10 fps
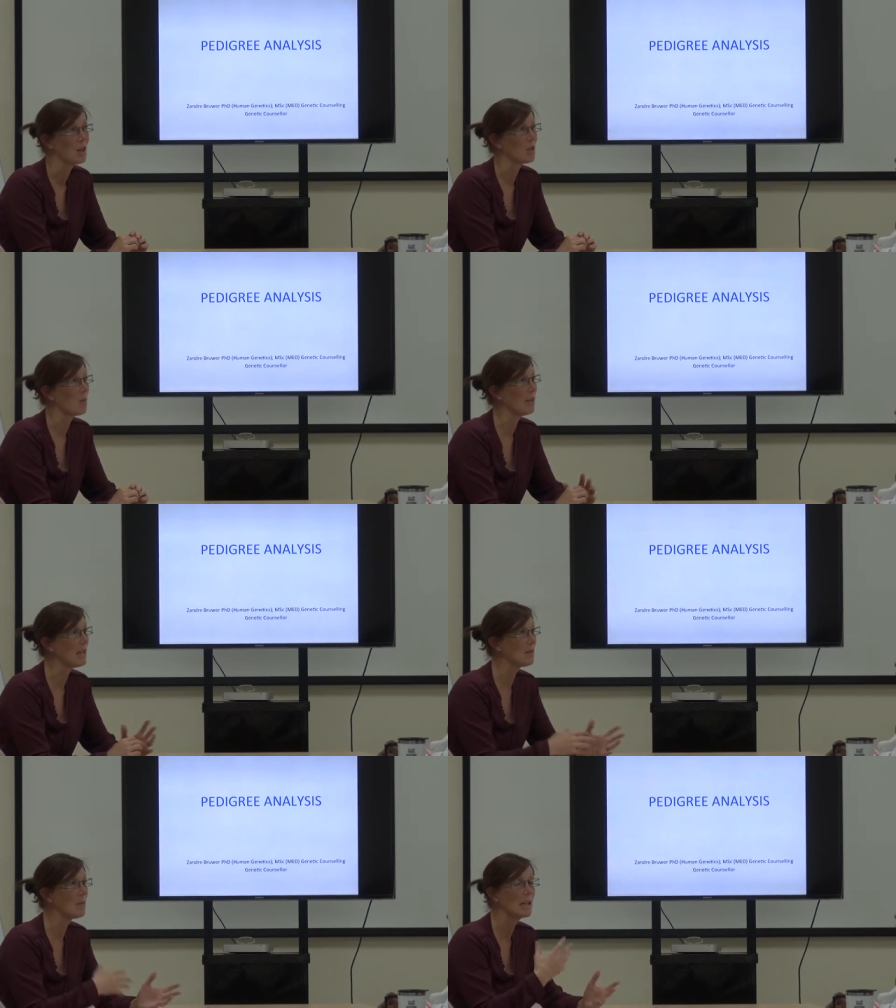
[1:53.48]
so
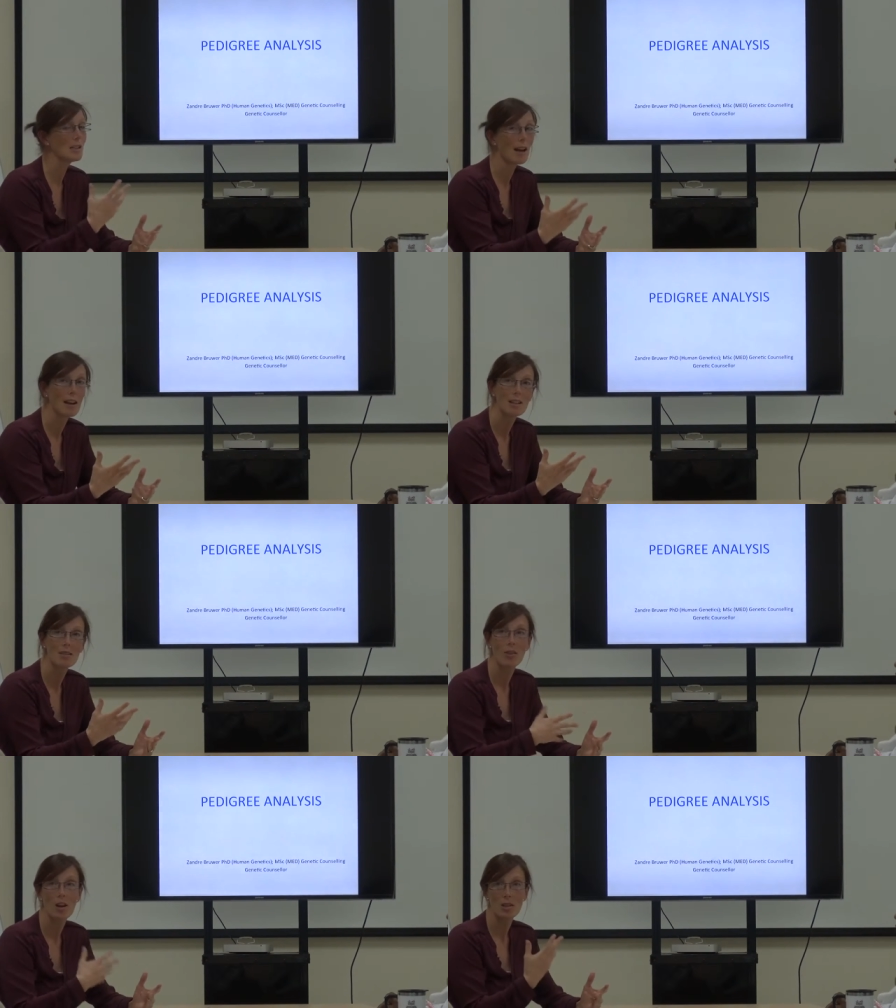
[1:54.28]
please be
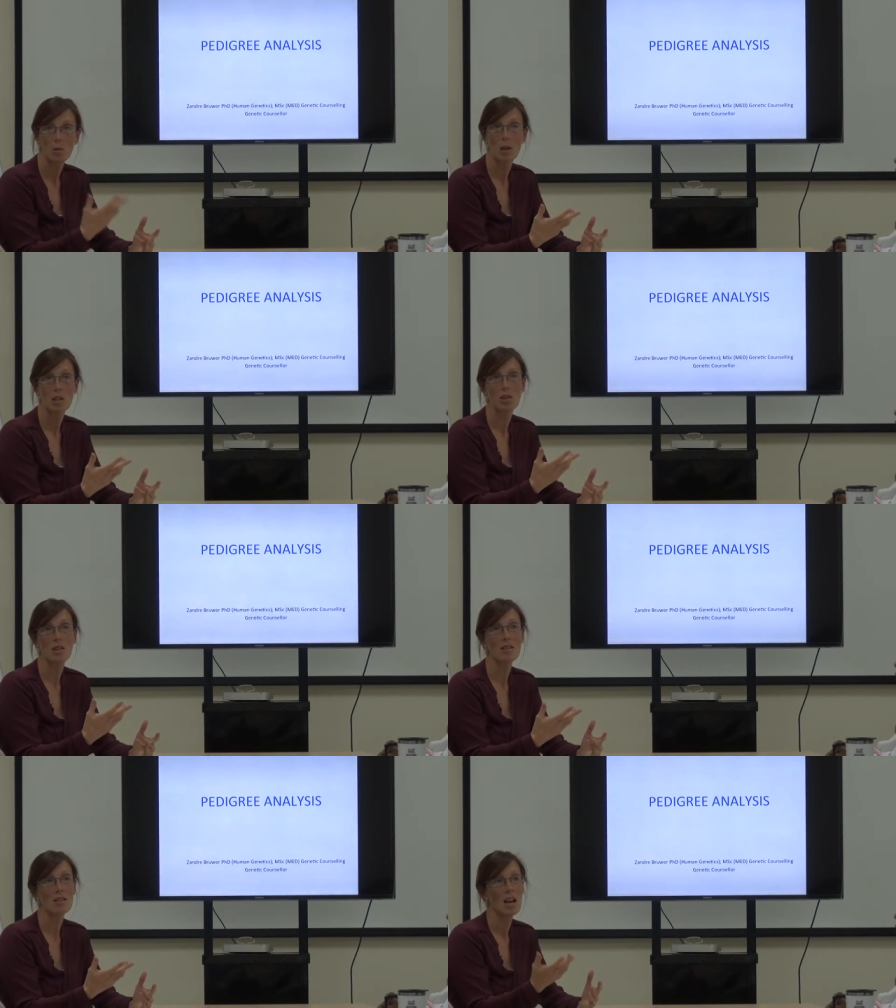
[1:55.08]
interactive, ask
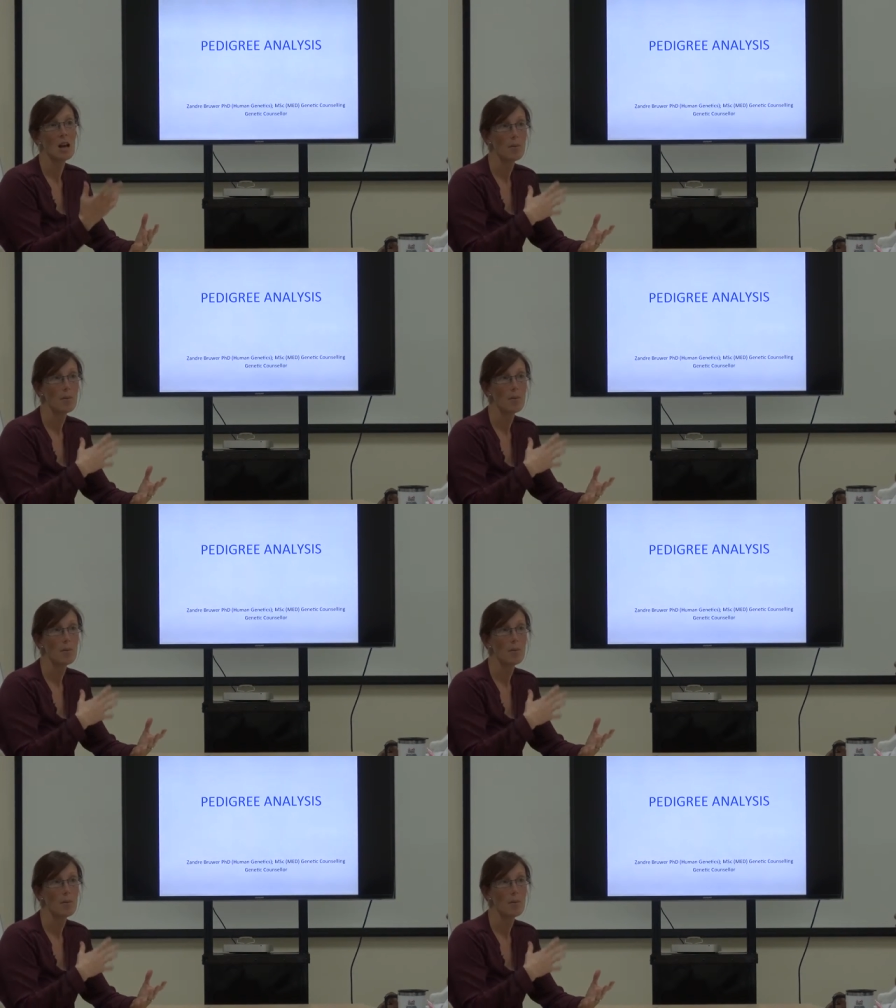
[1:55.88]
questions,